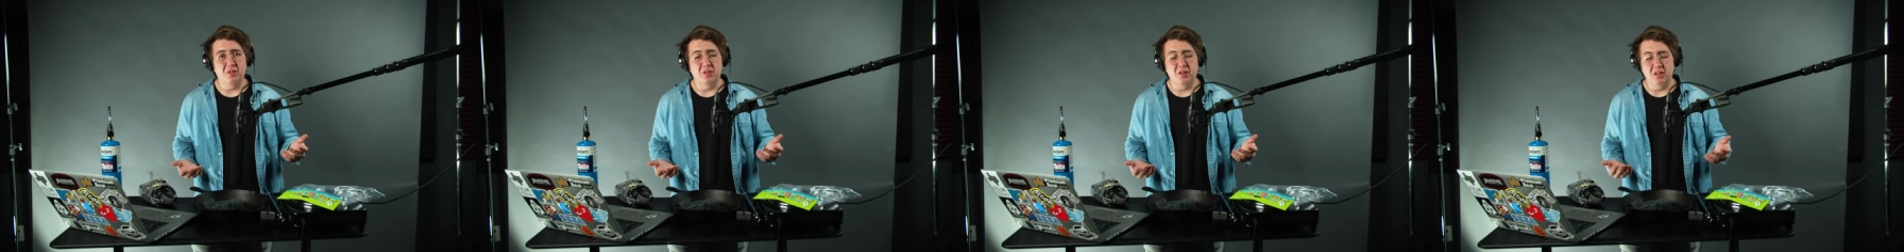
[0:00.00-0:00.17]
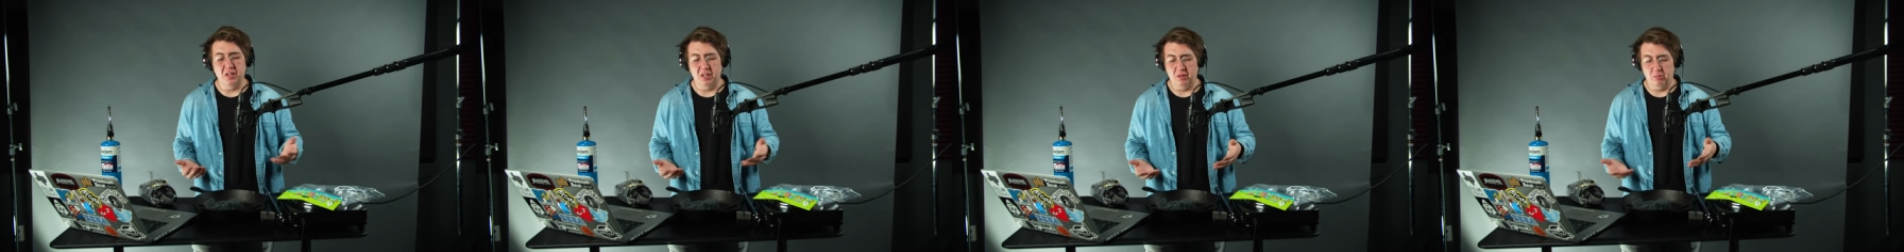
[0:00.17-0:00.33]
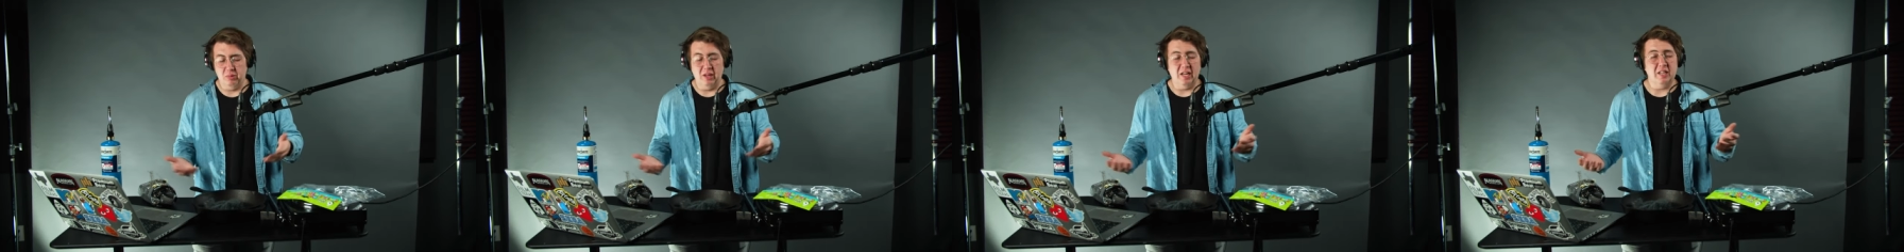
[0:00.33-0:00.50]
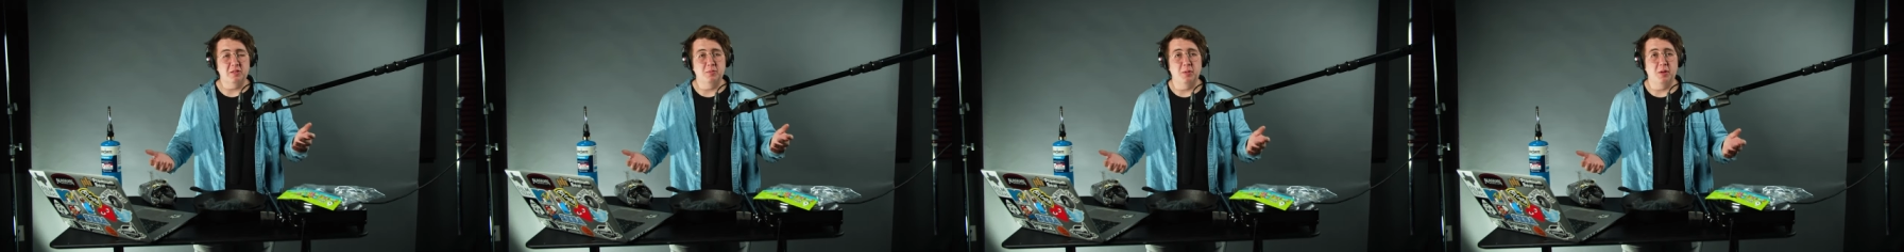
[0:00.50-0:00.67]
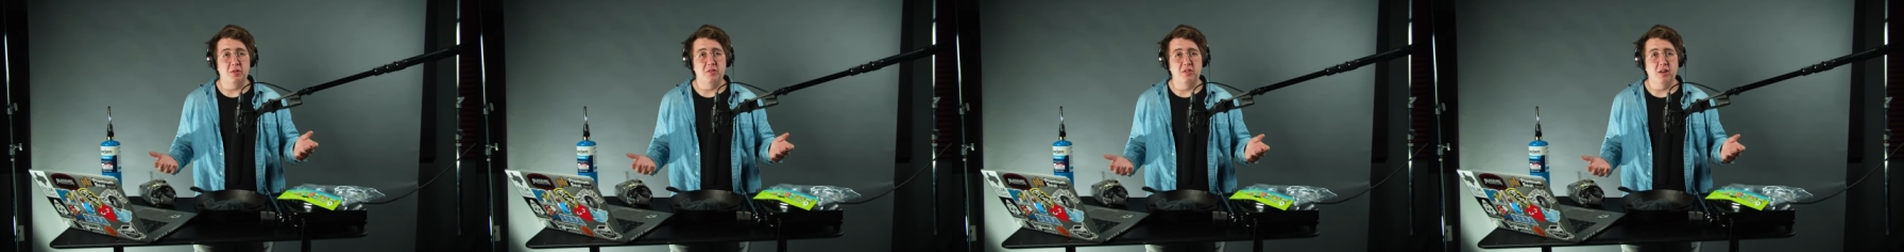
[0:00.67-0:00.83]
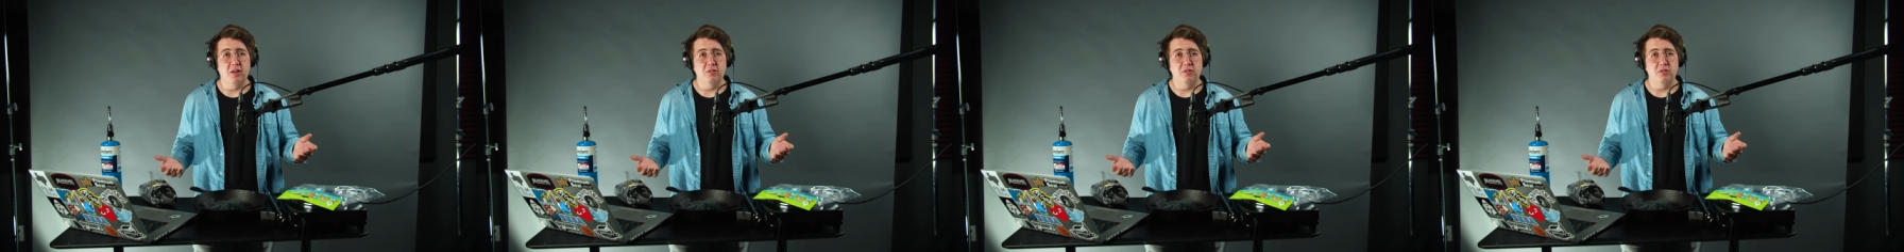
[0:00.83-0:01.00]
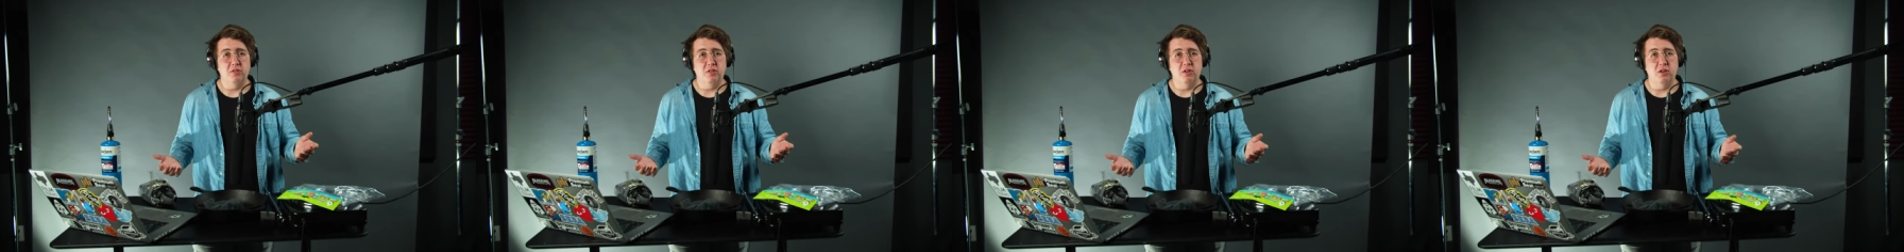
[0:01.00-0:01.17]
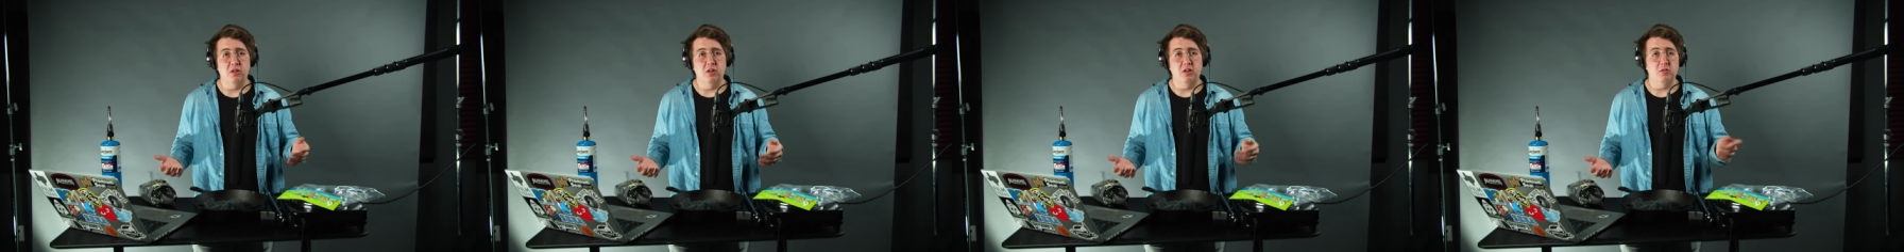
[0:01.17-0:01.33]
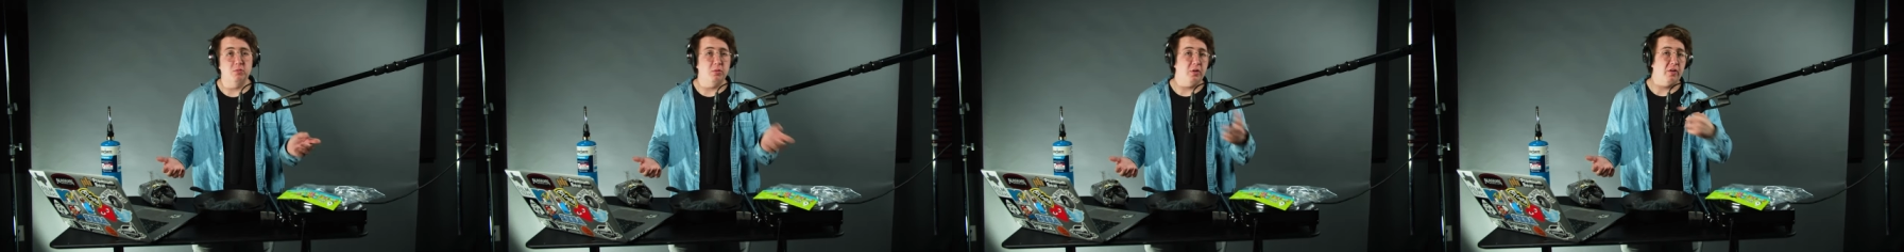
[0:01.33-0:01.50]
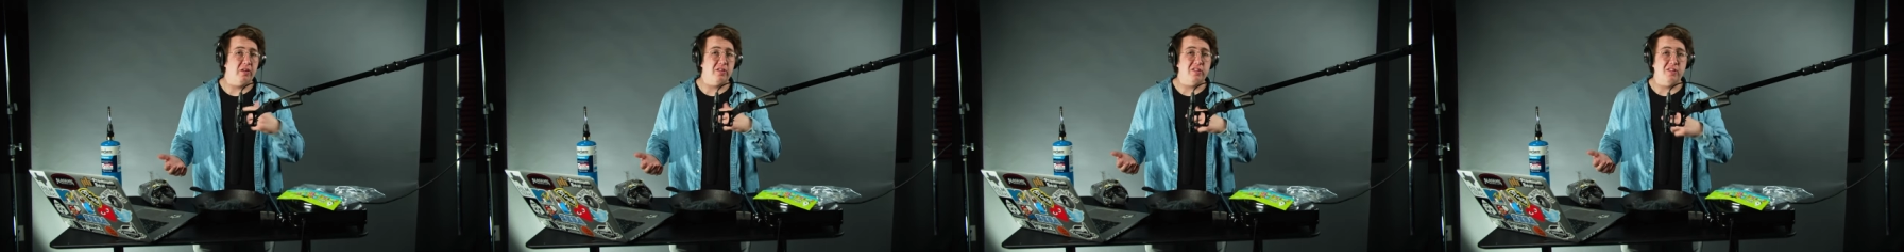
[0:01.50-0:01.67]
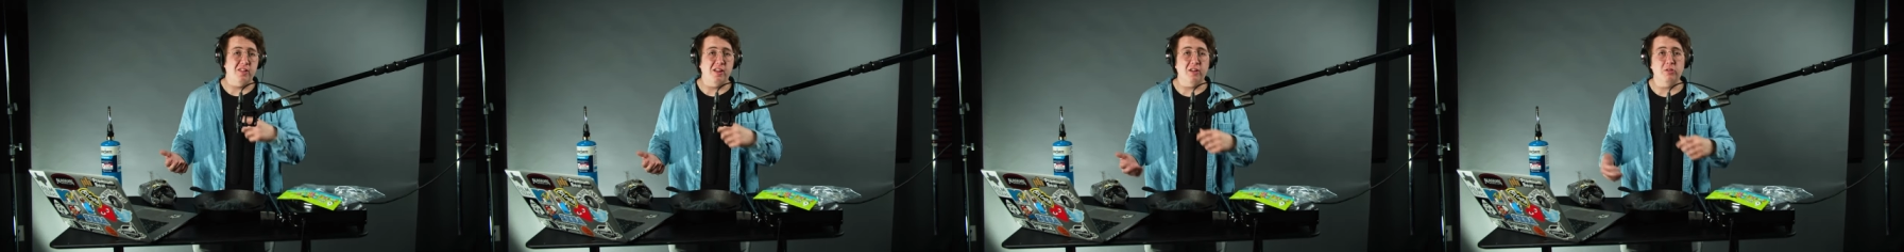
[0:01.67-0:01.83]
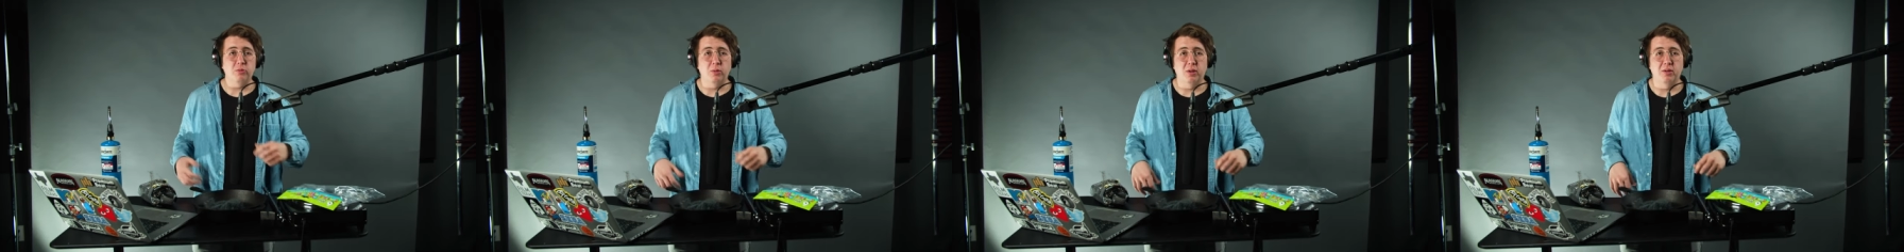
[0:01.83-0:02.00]
for the blacksmith stuff, so let's move on to
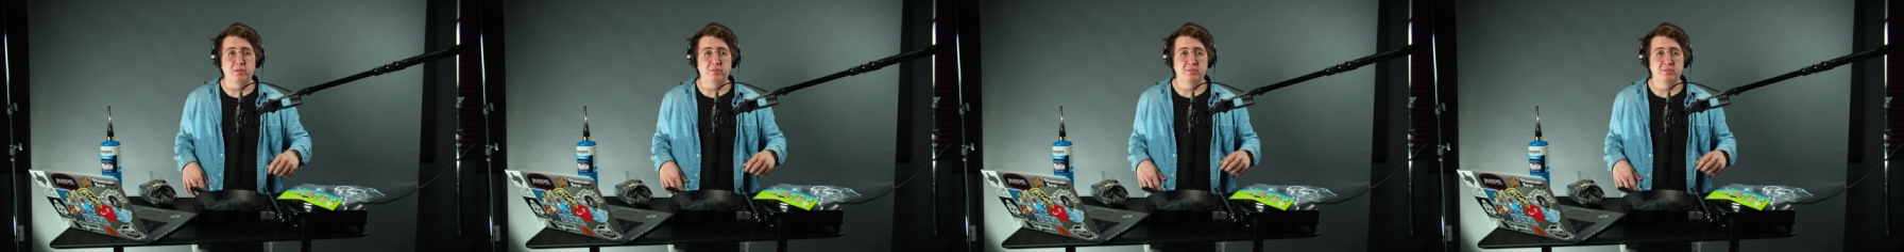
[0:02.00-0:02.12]
the next one.